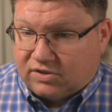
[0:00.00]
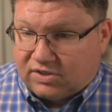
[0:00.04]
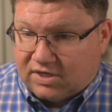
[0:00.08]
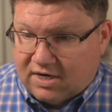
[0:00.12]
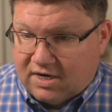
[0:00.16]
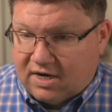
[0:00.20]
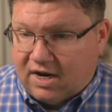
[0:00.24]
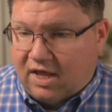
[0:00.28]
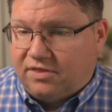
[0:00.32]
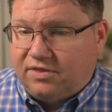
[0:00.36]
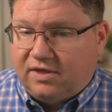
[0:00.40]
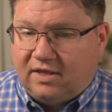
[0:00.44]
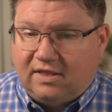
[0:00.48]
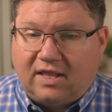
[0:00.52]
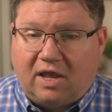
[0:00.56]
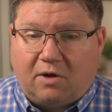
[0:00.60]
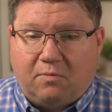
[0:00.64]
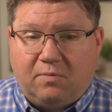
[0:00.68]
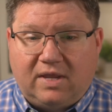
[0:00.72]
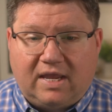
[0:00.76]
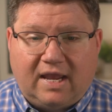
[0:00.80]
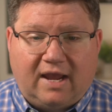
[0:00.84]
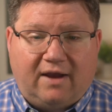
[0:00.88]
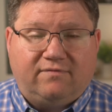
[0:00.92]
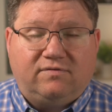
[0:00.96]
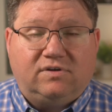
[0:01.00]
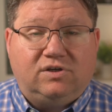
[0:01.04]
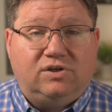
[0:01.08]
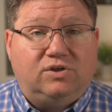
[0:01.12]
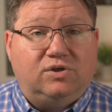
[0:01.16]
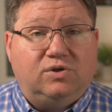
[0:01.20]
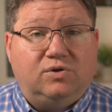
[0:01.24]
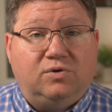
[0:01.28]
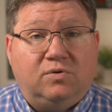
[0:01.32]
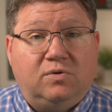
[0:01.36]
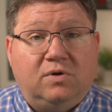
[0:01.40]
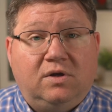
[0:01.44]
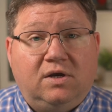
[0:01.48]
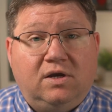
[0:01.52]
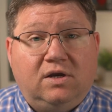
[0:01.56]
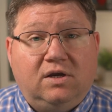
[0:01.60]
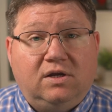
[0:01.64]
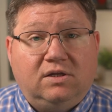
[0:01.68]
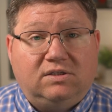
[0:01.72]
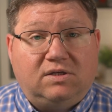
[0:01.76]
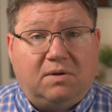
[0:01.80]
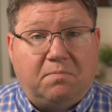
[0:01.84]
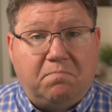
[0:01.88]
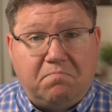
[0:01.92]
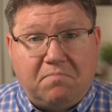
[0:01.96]
nothing that we have to do
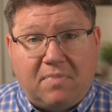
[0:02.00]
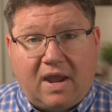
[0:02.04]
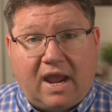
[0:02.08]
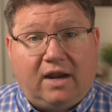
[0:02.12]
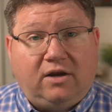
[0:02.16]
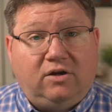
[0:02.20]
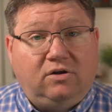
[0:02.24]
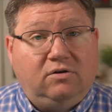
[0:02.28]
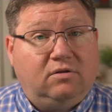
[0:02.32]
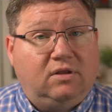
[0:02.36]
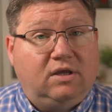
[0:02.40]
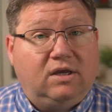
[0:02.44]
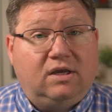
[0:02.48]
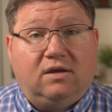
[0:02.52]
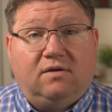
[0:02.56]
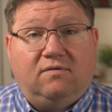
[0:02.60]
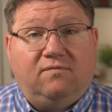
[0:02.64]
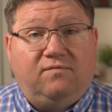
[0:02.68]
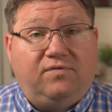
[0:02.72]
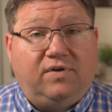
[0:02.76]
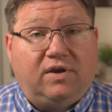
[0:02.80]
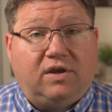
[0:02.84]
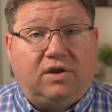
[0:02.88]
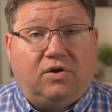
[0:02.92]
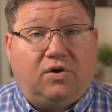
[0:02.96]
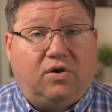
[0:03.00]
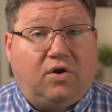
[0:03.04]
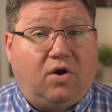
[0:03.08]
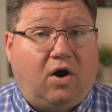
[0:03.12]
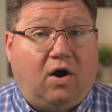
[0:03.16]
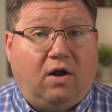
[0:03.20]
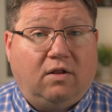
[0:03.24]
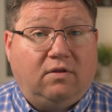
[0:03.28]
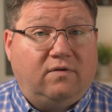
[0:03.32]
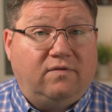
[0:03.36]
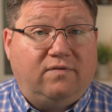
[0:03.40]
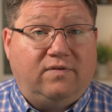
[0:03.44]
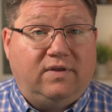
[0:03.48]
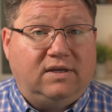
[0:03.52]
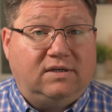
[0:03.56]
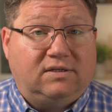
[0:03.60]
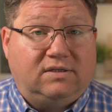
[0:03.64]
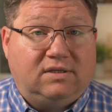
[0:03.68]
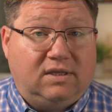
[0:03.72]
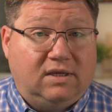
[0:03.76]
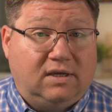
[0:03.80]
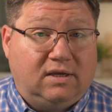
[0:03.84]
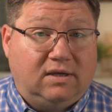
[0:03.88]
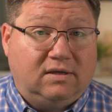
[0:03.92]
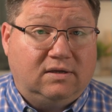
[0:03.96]
to manually configure all of these
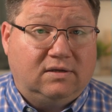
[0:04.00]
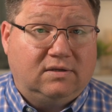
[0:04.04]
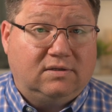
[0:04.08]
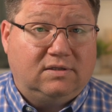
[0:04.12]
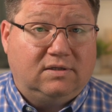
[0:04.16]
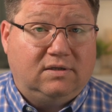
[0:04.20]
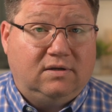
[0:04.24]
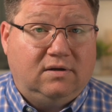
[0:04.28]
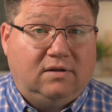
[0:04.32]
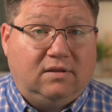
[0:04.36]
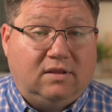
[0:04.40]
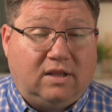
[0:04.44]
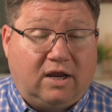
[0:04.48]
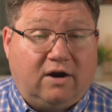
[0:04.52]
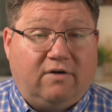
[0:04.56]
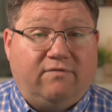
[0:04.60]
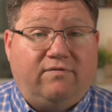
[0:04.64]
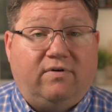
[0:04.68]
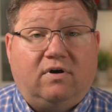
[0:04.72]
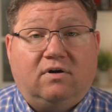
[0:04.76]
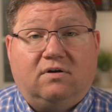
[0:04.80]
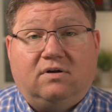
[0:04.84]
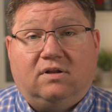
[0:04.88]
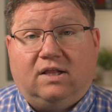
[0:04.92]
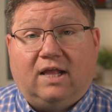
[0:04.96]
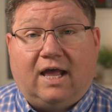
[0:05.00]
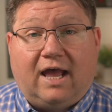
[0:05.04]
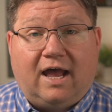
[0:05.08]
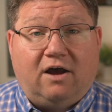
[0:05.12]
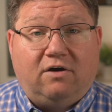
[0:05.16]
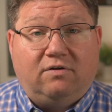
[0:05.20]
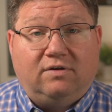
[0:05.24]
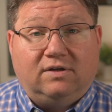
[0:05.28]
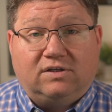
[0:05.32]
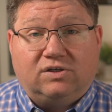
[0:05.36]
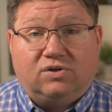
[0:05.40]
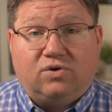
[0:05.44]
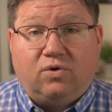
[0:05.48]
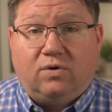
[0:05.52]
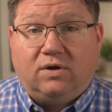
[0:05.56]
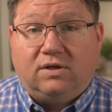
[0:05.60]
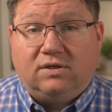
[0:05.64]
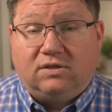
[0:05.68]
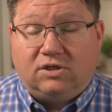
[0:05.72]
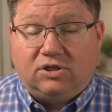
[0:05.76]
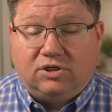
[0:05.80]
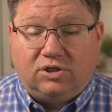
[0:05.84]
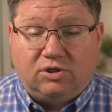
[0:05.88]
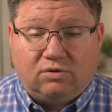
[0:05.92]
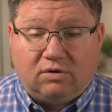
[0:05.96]
things. Laravel Cloud is going
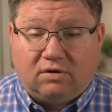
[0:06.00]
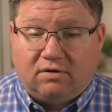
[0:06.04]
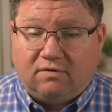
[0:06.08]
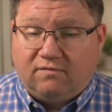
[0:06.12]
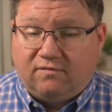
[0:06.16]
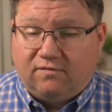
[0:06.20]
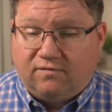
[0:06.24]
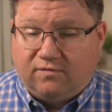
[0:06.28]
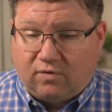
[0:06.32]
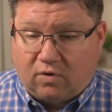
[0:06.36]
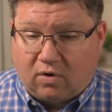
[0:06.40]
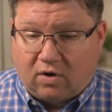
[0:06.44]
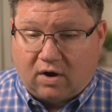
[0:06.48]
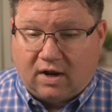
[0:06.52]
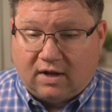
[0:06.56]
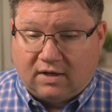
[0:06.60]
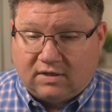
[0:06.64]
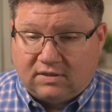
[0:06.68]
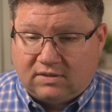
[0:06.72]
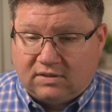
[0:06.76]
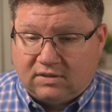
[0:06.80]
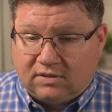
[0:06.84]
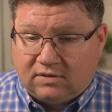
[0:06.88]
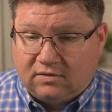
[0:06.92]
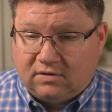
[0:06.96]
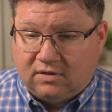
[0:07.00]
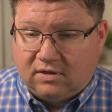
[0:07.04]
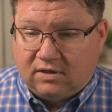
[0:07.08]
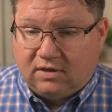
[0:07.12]
to do it for us.